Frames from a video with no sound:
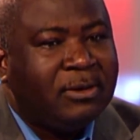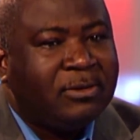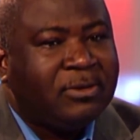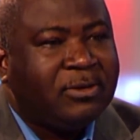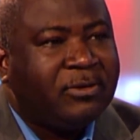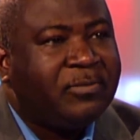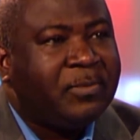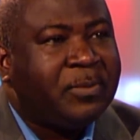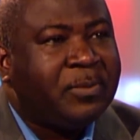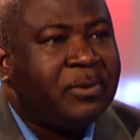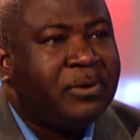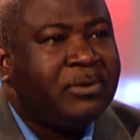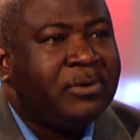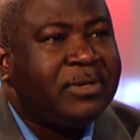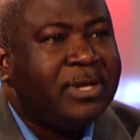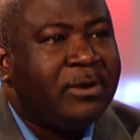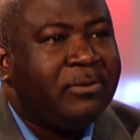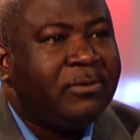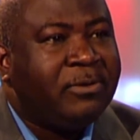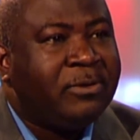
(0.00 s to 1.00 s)
lot of
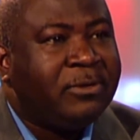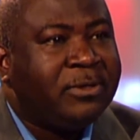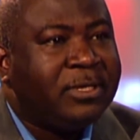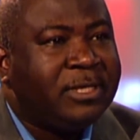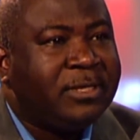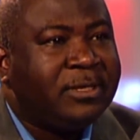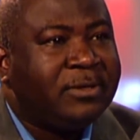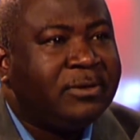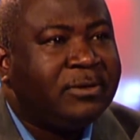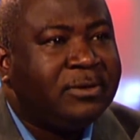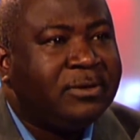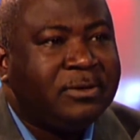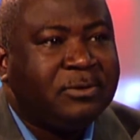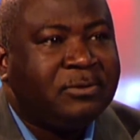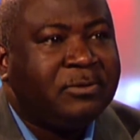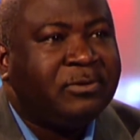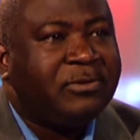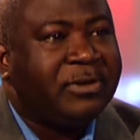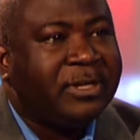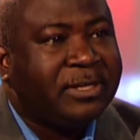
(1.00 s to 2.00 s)
people downloading uh,
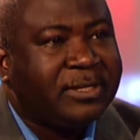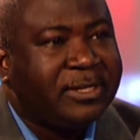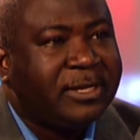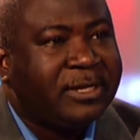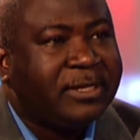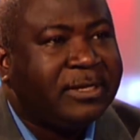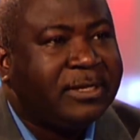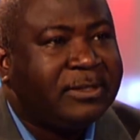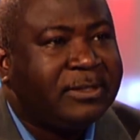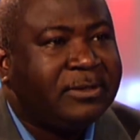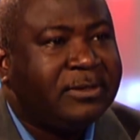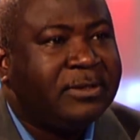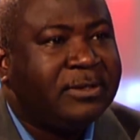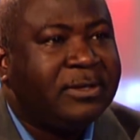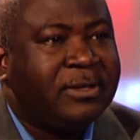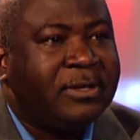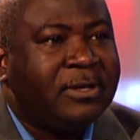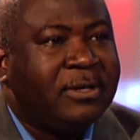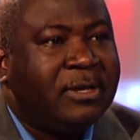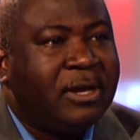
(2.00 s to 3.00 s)
to the internet
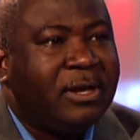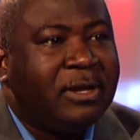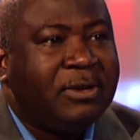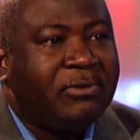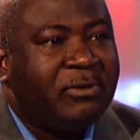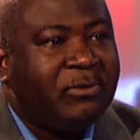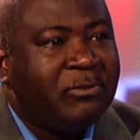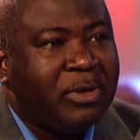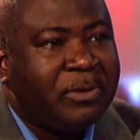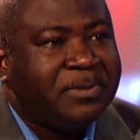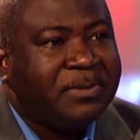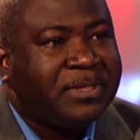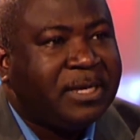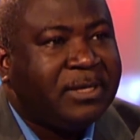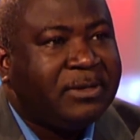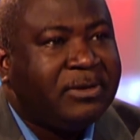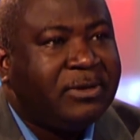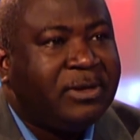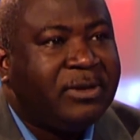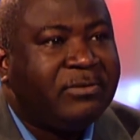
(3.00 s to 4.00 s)
uh, and the
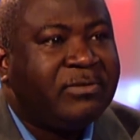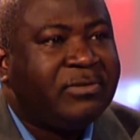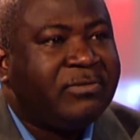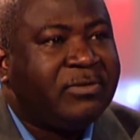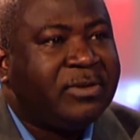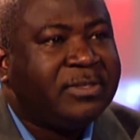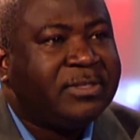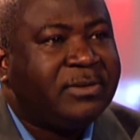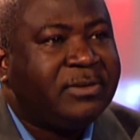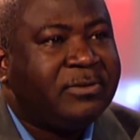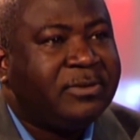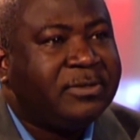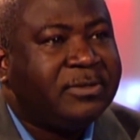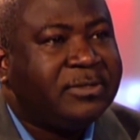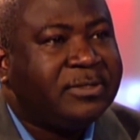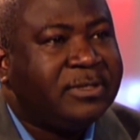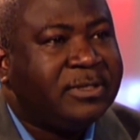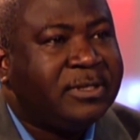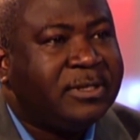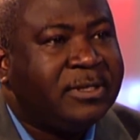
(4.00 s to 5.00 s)
website uh, everything they
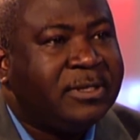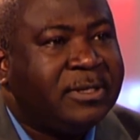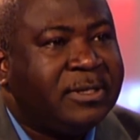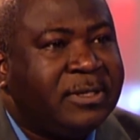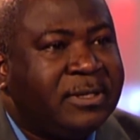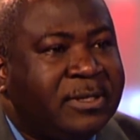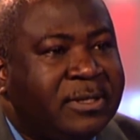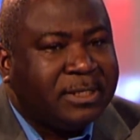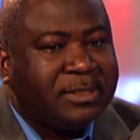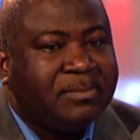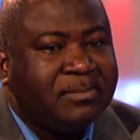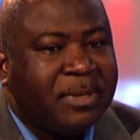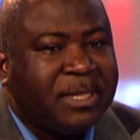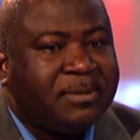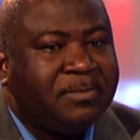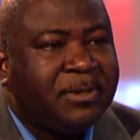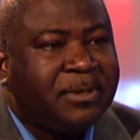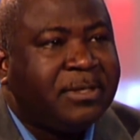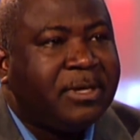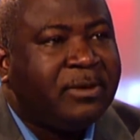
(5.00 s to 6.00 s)
want. It's
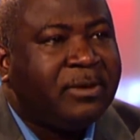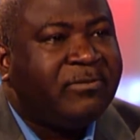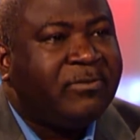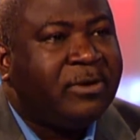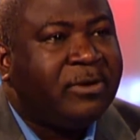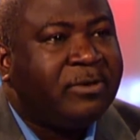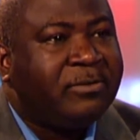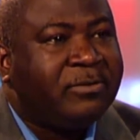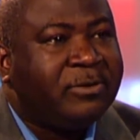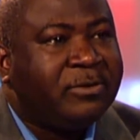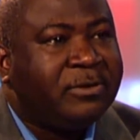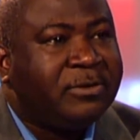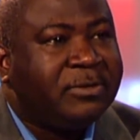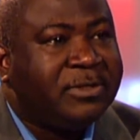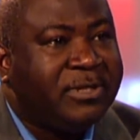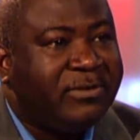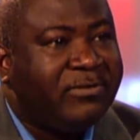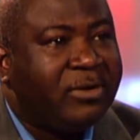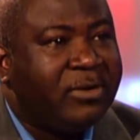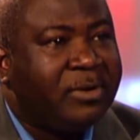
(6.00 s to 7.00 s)
much better for
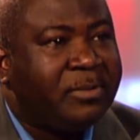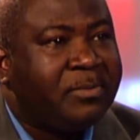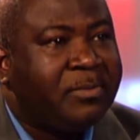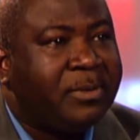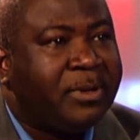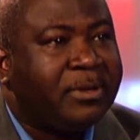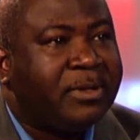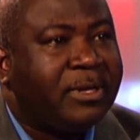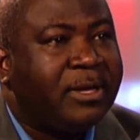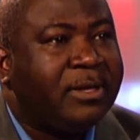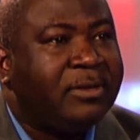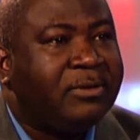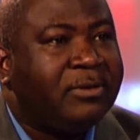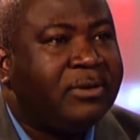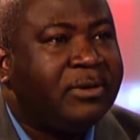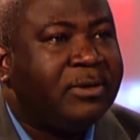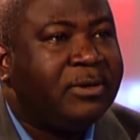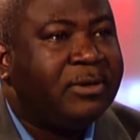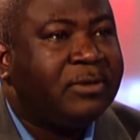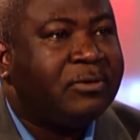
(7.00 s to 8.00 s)
the development
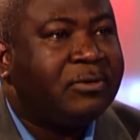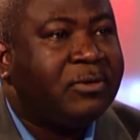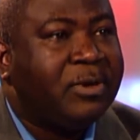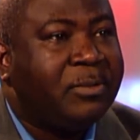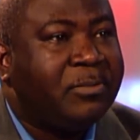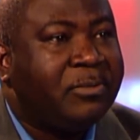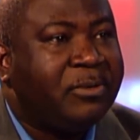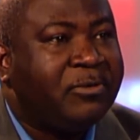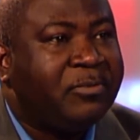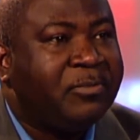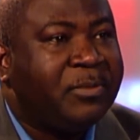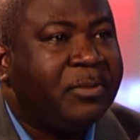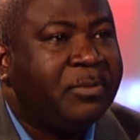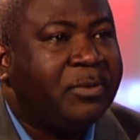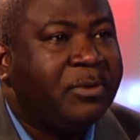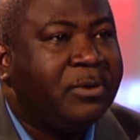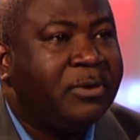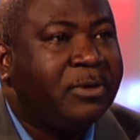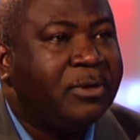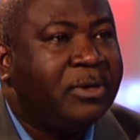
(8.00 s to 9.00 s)
and to improve
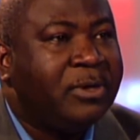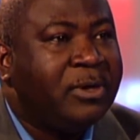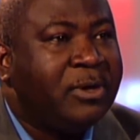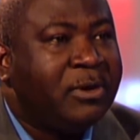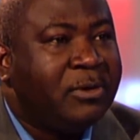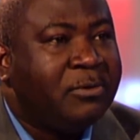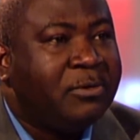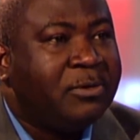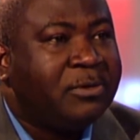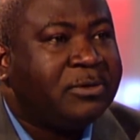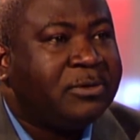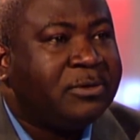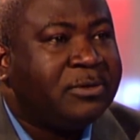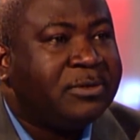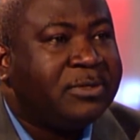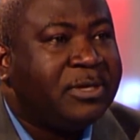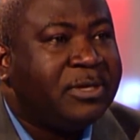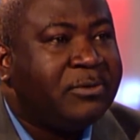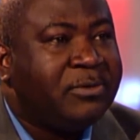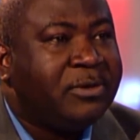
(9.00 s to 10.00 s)
people what
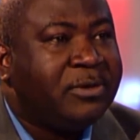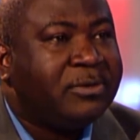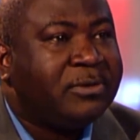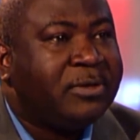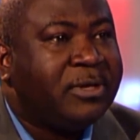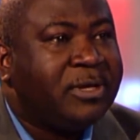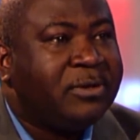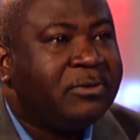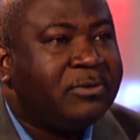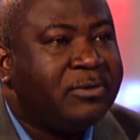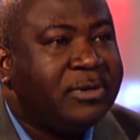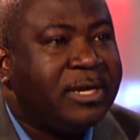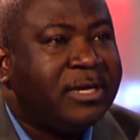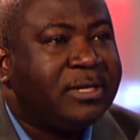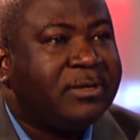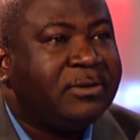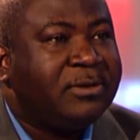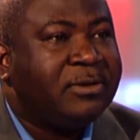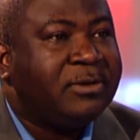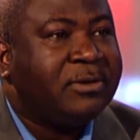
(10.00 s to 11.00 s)
they want and to
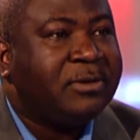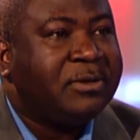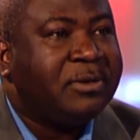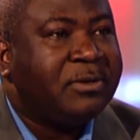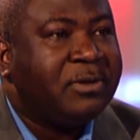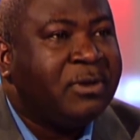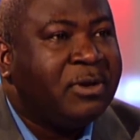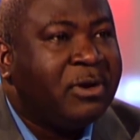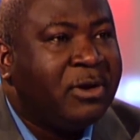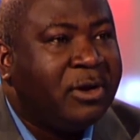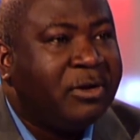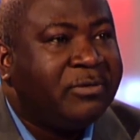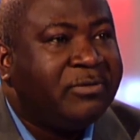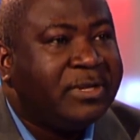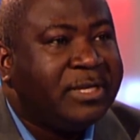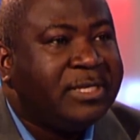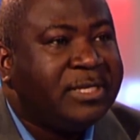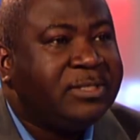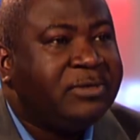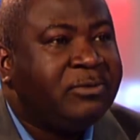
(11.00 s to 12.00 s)
get
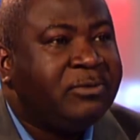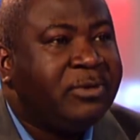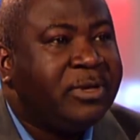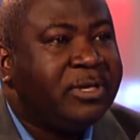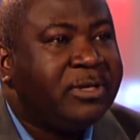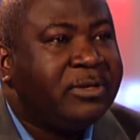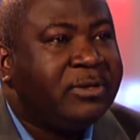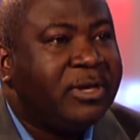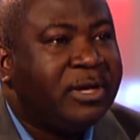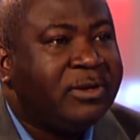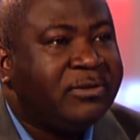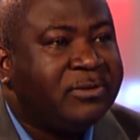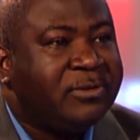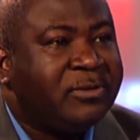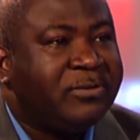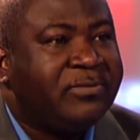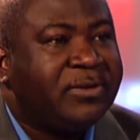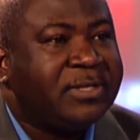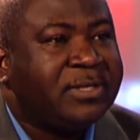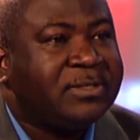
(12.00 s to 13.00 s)
on the easy way and
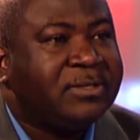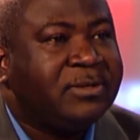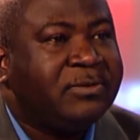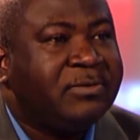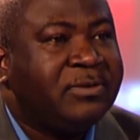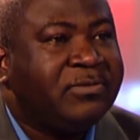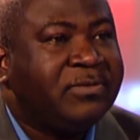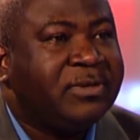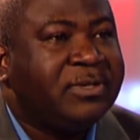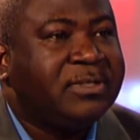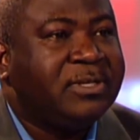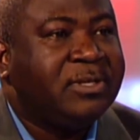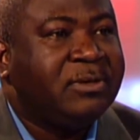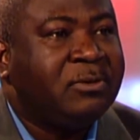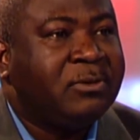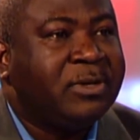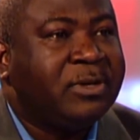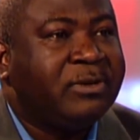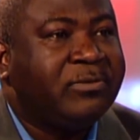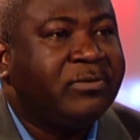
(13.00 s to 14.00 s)
so fast everything
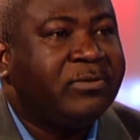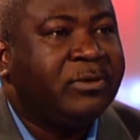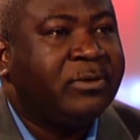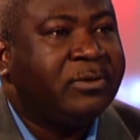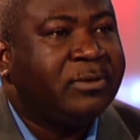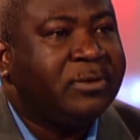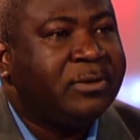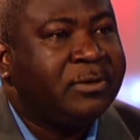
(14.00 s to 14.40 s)
they're looking for.